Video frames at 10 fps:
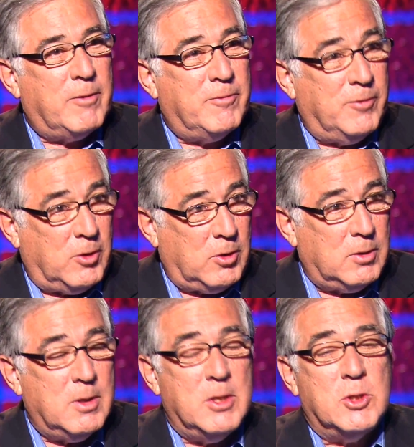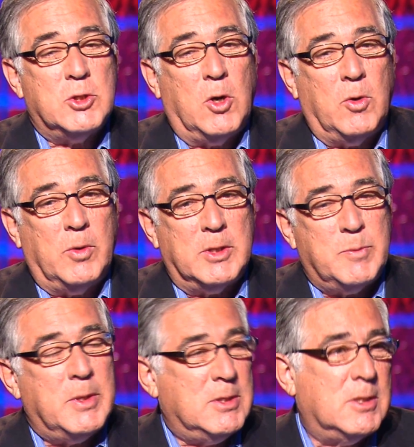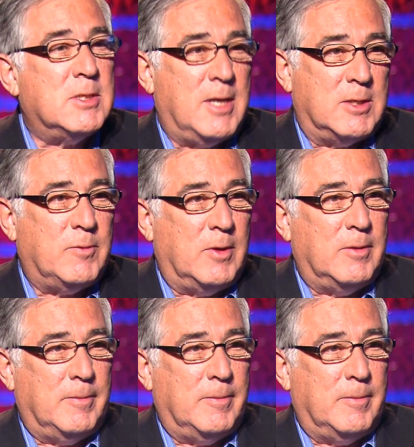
full, so it's been successful.